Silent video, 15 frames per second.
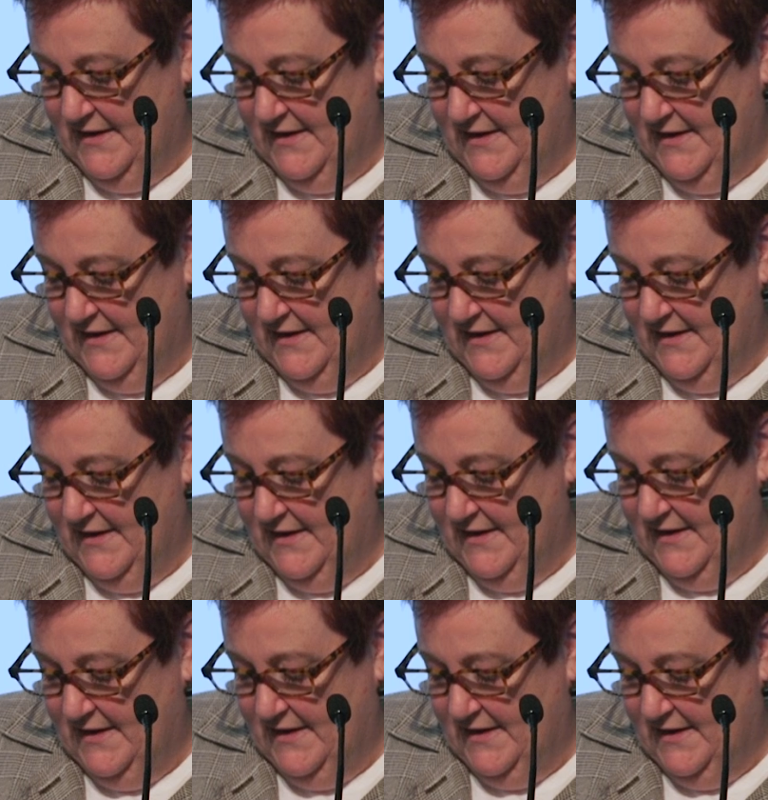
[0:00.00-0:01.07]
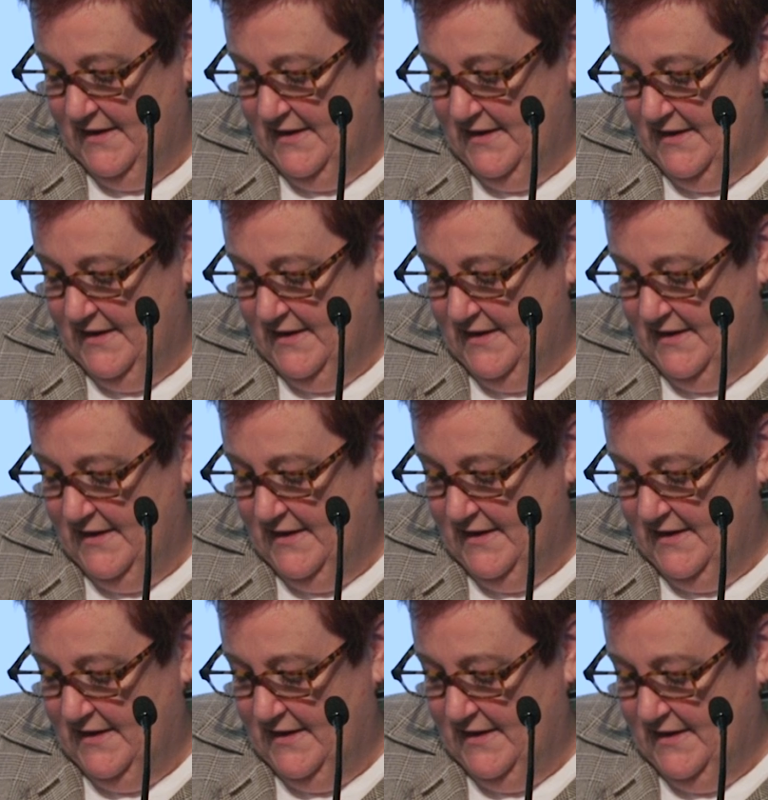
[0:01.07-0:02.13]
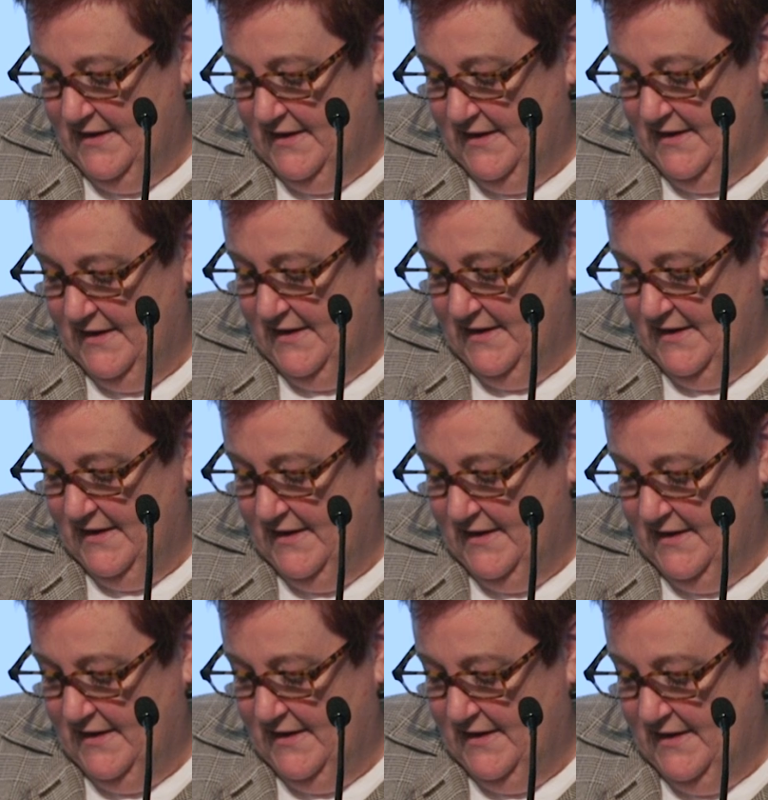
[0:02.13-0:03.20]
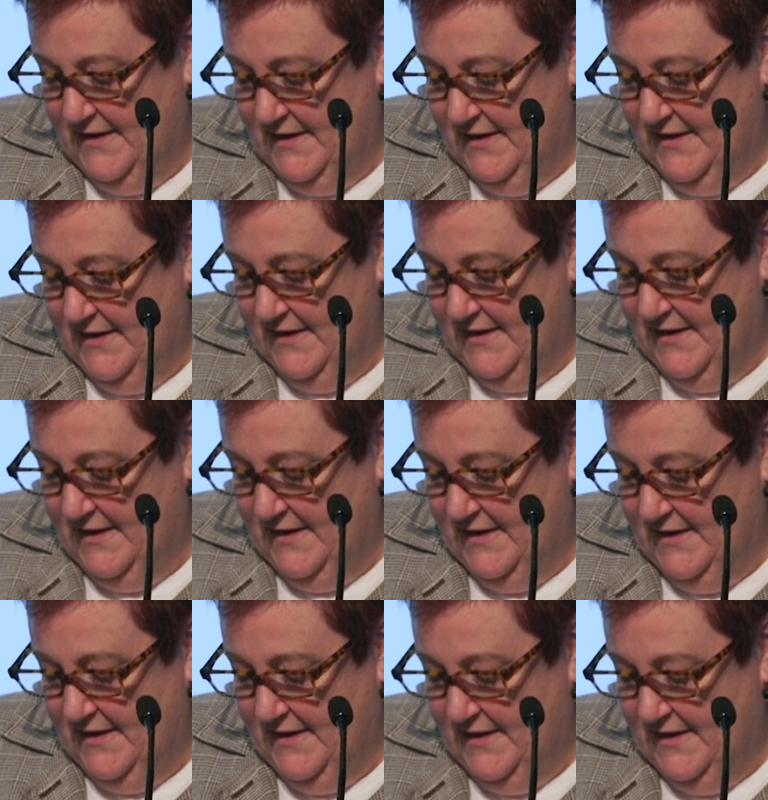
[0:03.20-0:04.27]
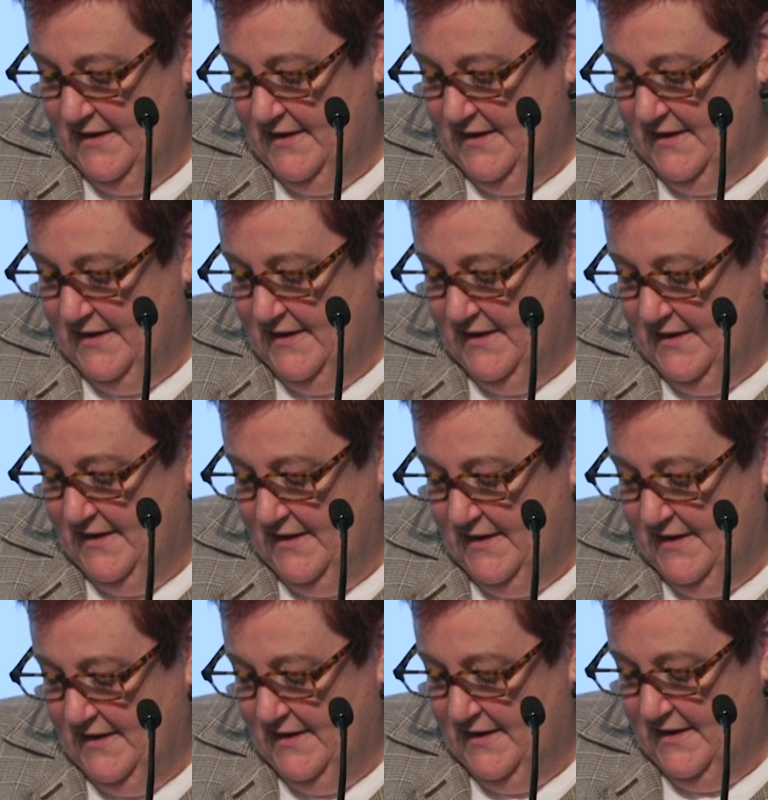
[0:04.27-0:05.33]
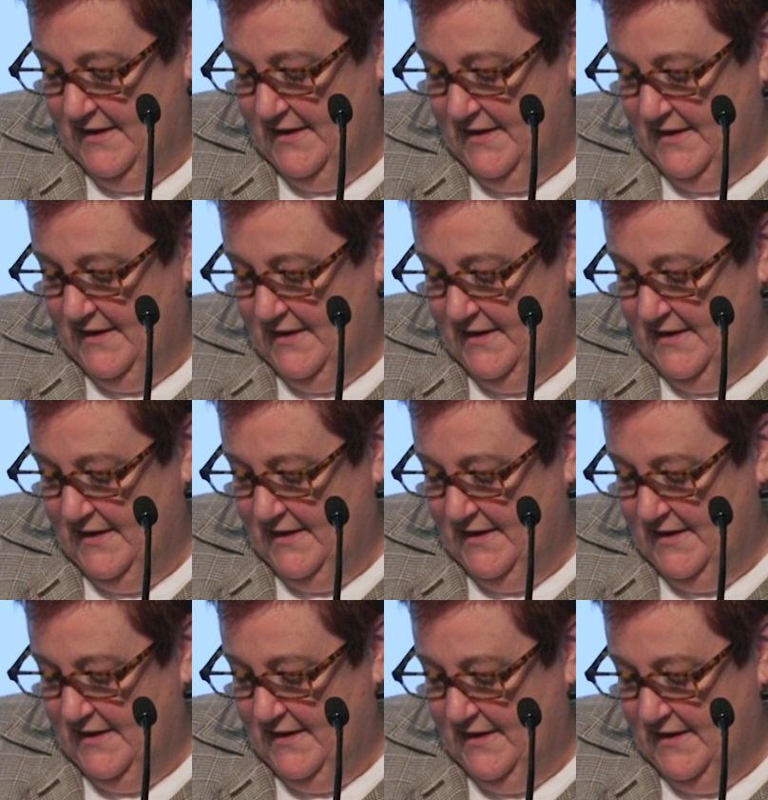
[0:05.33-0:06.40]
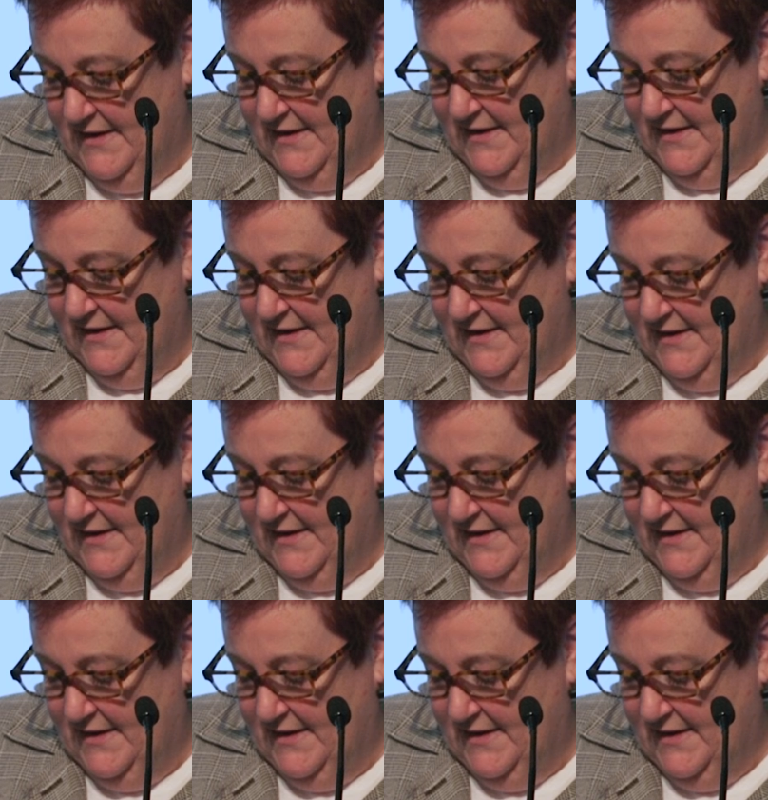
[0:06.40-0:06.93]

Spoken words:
No one is speaking in this clip.